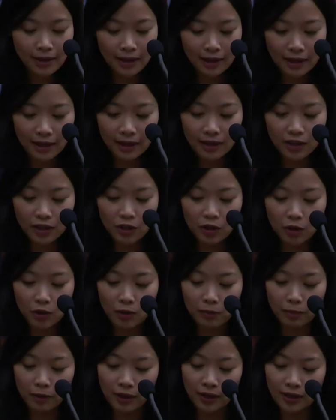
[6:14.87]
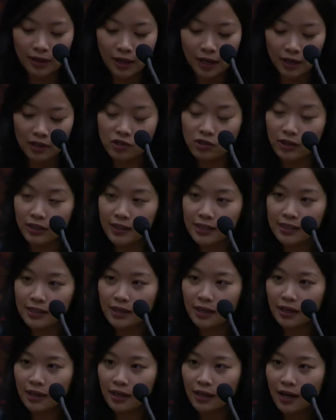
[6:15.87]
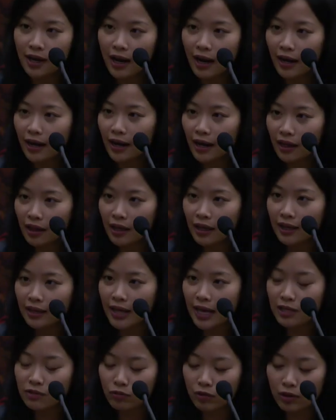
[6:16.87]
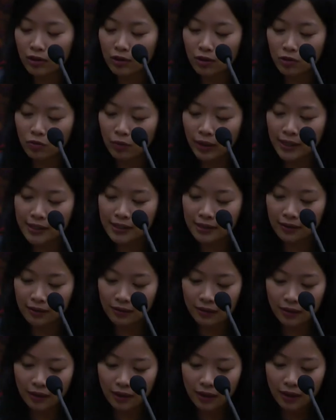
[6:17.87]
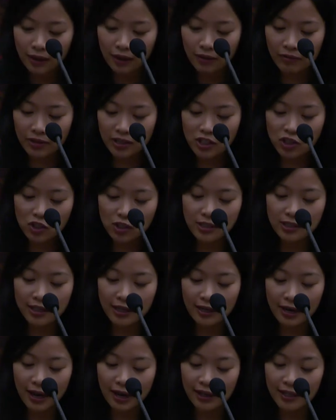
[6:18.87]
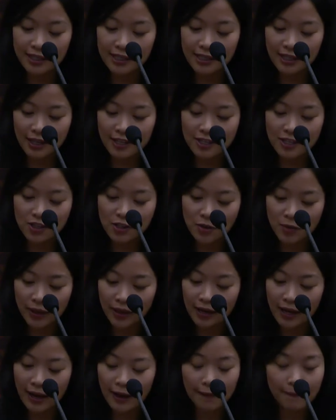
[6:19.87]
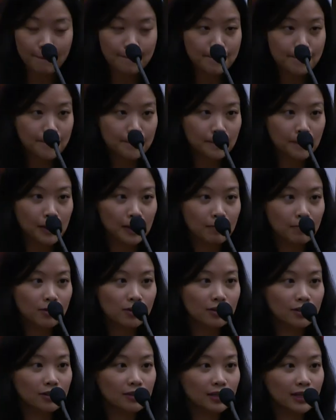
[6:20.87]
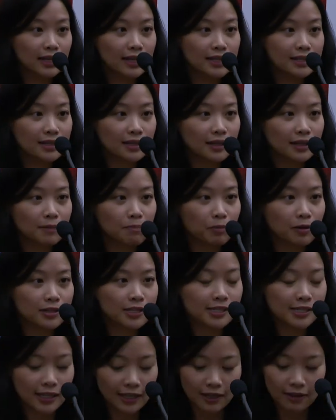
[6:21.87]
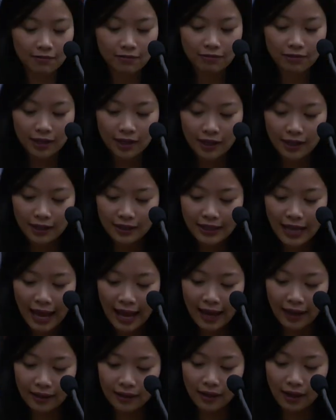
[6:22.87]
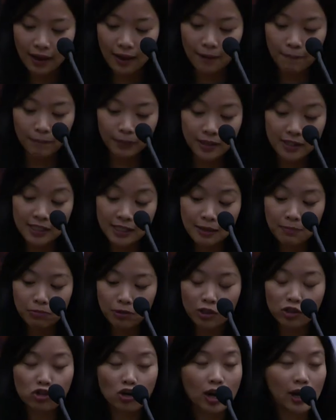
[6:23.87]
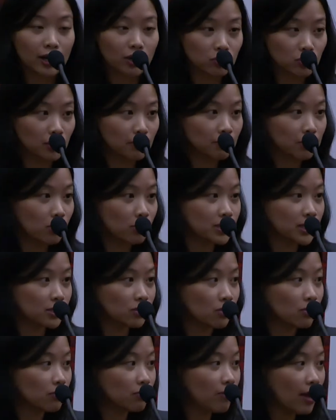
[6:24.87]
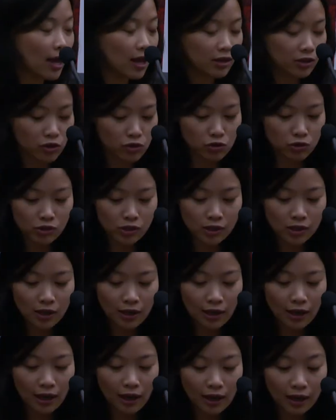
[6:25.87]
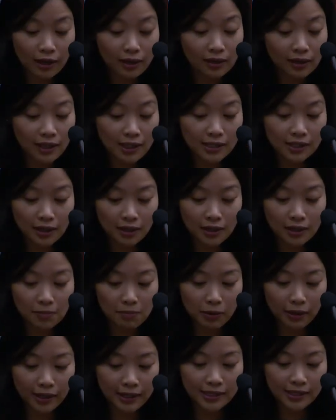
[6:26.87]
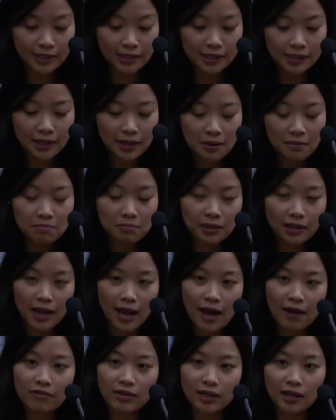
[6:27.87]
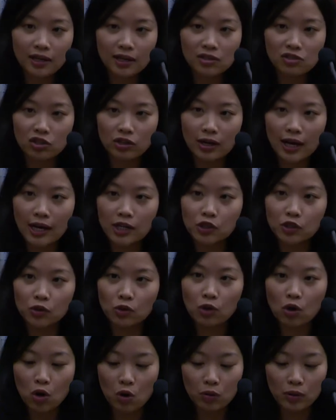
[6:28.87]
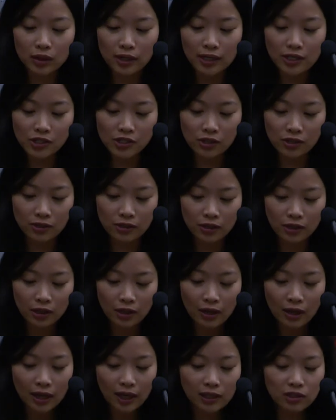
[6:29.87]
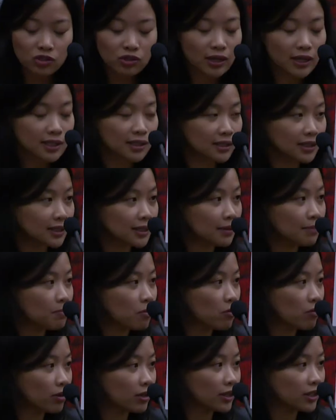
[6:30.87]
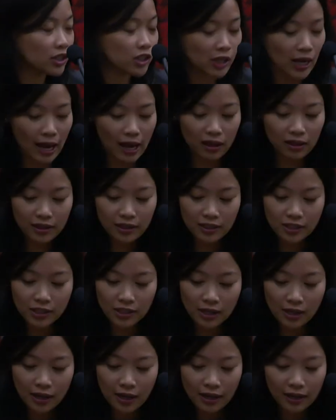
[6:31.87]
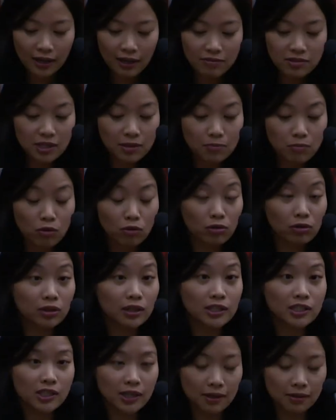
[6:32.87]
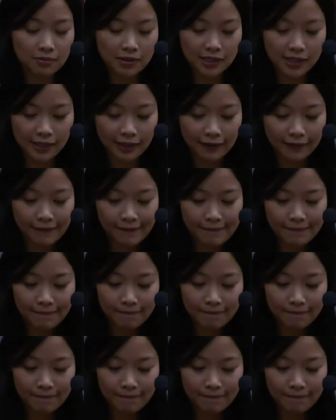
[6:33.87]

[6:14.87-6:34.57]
and other European countries. And I think that's for a good reason. If it's just the United States doing that, people could easily perceive that um, it's simply trying to impose its own values uh, in these other places. But having an international coalition address this important challenge gives it more legitimacy.